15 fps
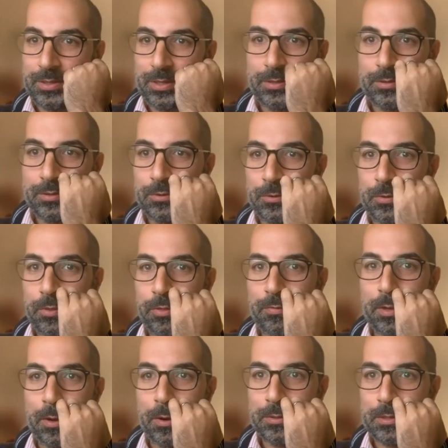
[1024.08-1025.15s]
need to 2 or 3
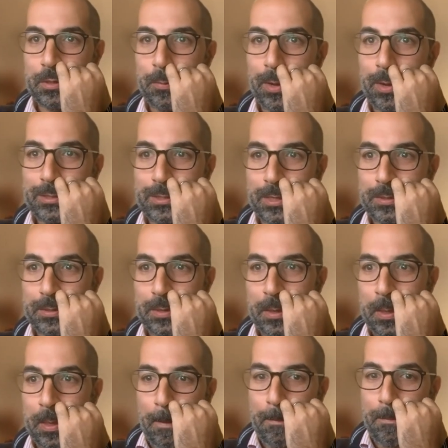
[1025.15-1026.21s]
years and wait. And
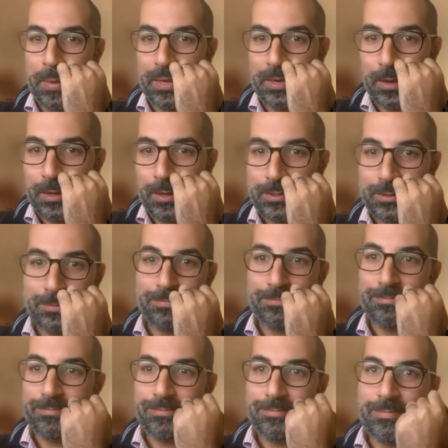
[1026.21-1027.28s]
because
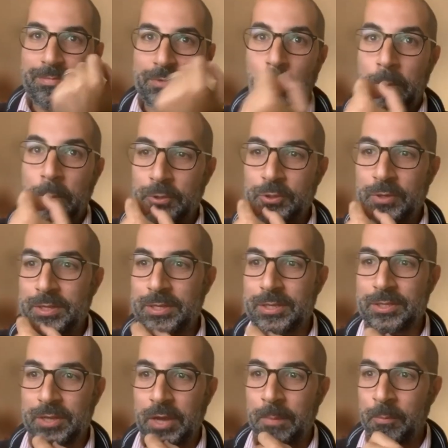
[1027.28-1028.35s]
the opportunities
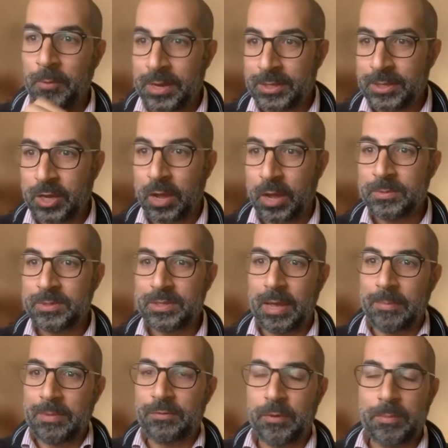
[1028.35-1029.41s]
come when it comes, I
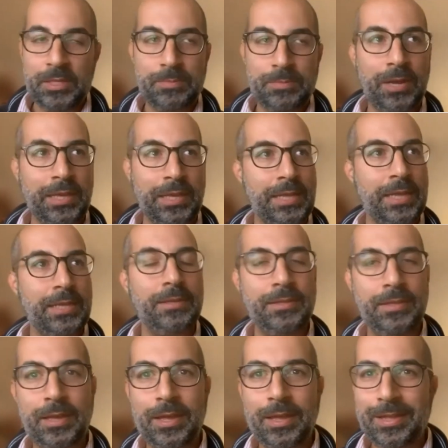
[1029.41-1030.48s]
mean, for me, it's more like
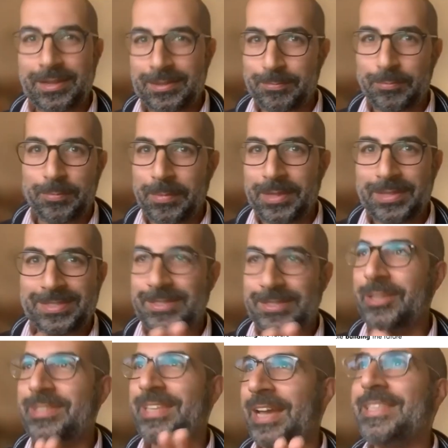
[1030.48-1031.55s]

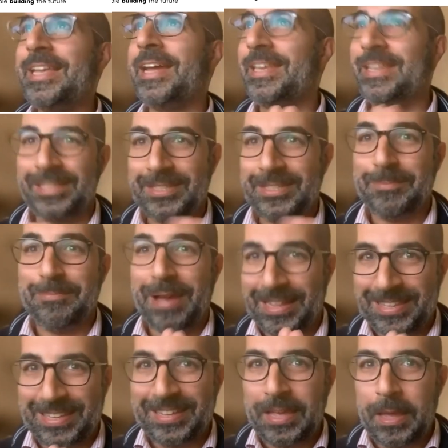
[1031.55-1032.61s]
not Titanic, this is bad,
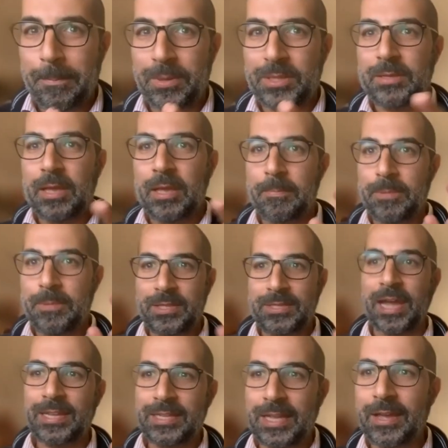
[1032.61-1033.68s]
but
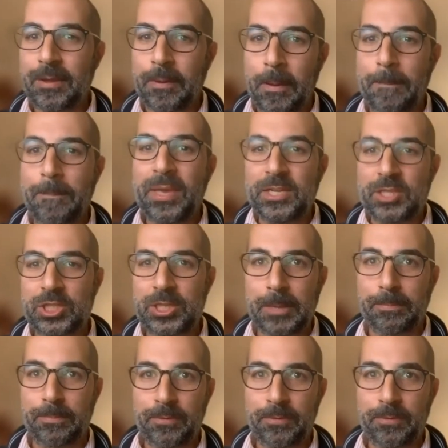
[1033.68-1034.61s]
a big ship.